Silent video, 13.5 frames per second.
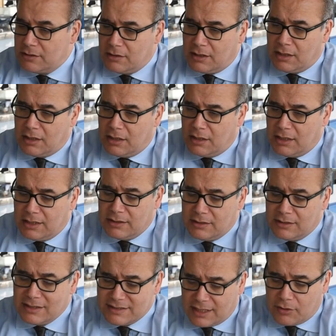Uh, uh, and
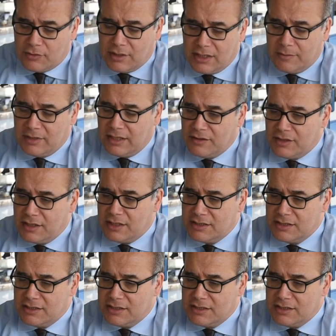the second element, I think,